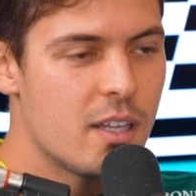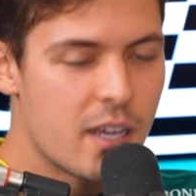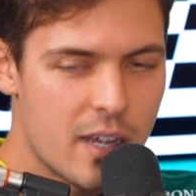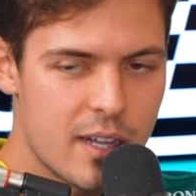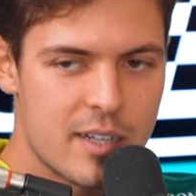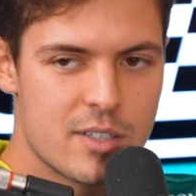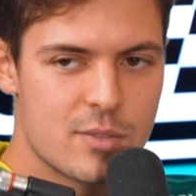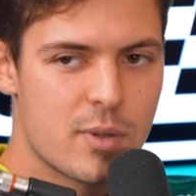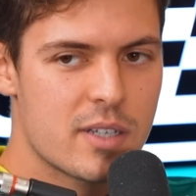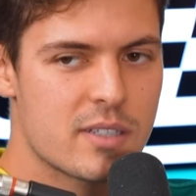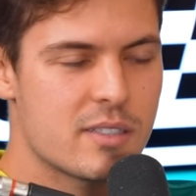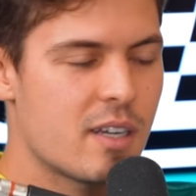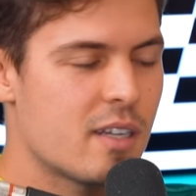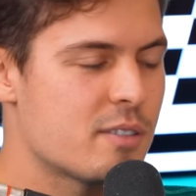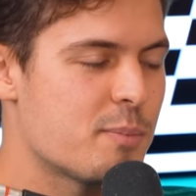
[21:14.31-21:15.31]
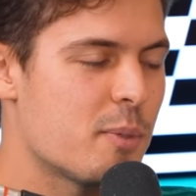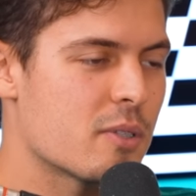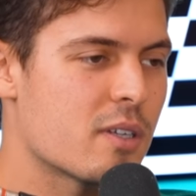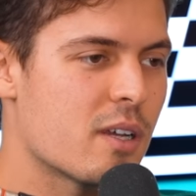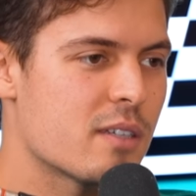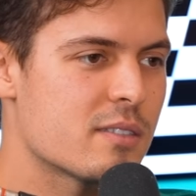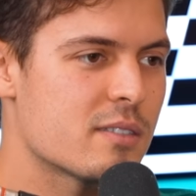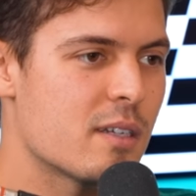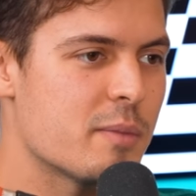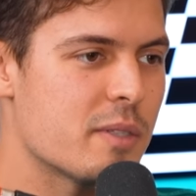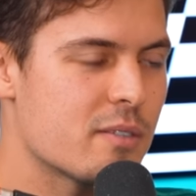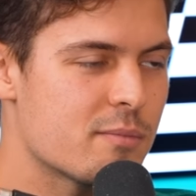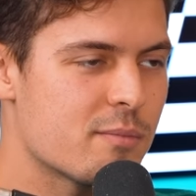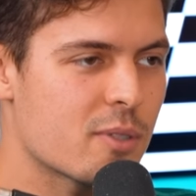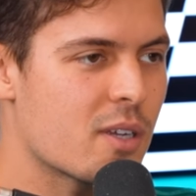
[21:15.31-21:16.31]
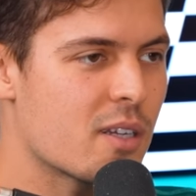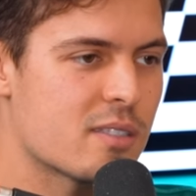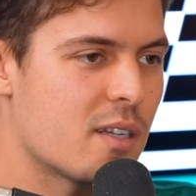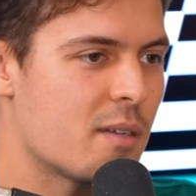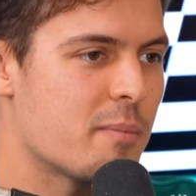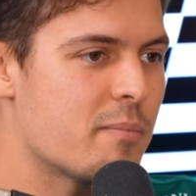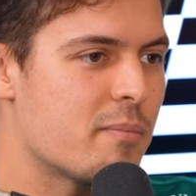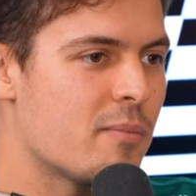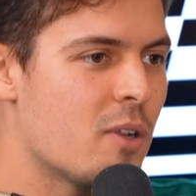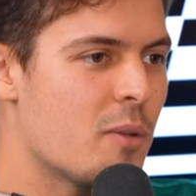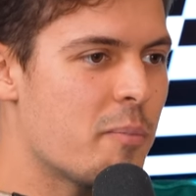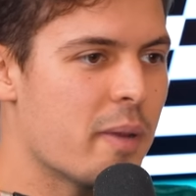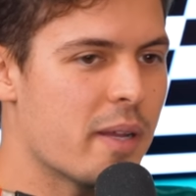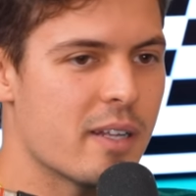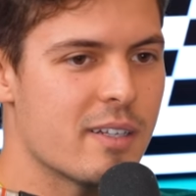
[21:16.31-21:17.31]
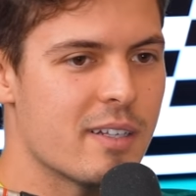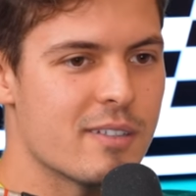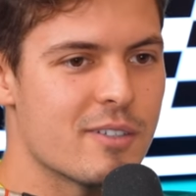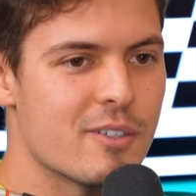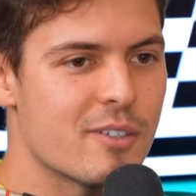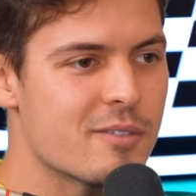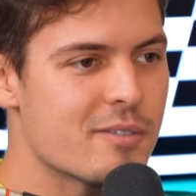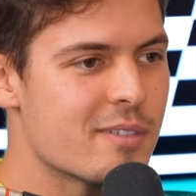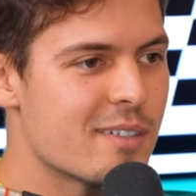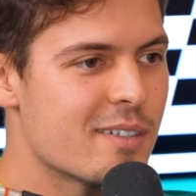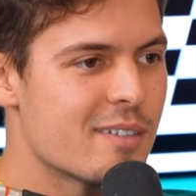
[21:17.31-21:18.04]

Yeah, that's why it's nice podcasts. I mean, podcasts are a lot better than you know.